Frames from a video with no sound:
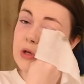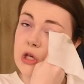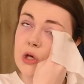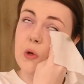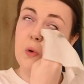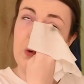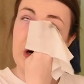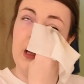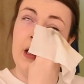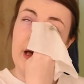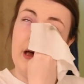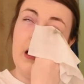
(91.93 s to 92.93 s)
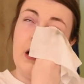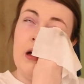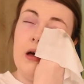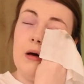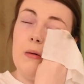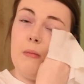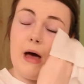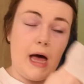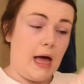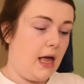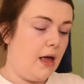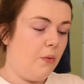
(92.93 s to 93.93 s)
you
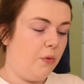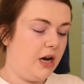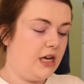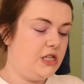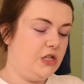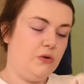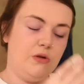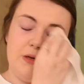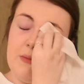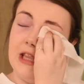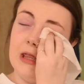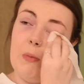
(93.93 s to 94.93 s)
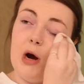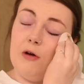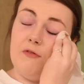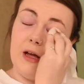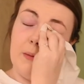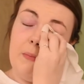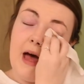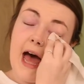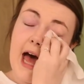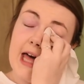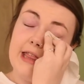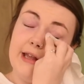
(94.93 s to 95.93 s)
my what I do to make the perfect
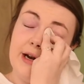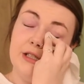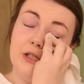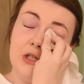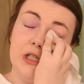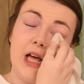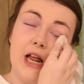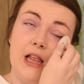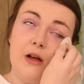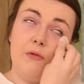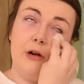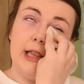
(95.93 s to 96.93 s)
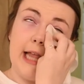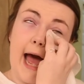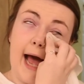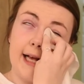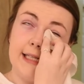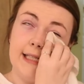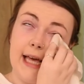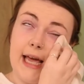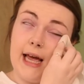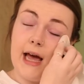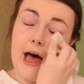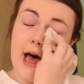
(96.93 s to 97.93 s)
bath and also just kind of like
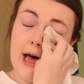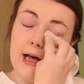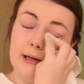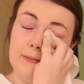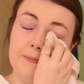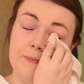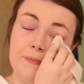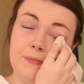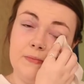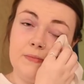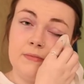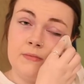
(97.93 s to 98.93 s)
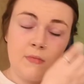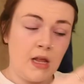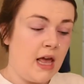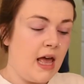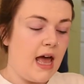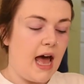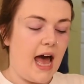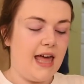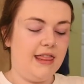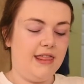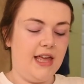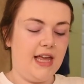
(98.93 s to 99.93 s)
relaxing. Um, I
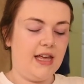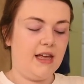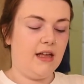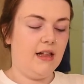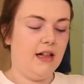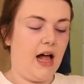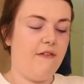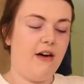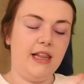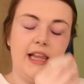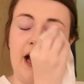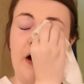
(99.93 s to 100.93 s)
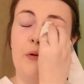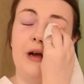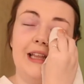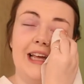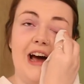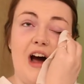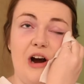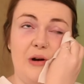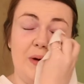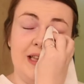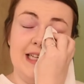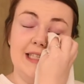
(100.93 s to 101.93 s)
think I've had like a really hard
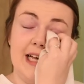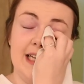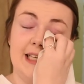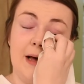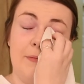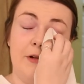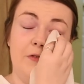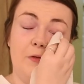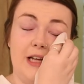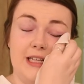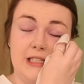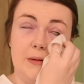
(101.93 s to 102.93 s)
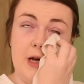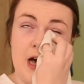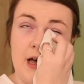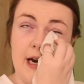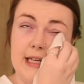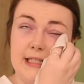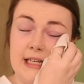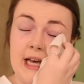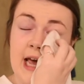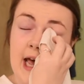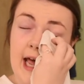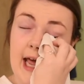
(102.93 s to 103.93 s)
week these last couple of weeks to be honest
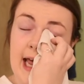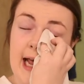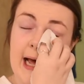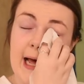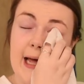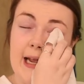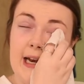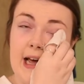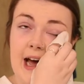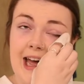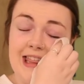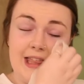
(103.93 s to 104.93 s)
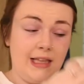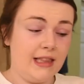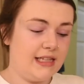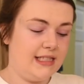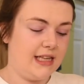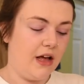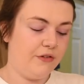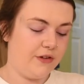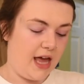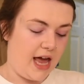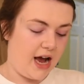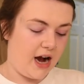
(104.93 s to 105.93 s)
and I think that
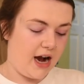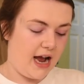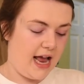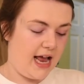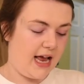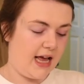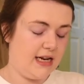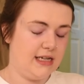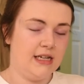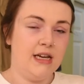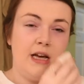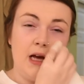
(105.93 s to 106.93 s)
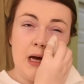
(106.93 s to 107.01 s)
self-care and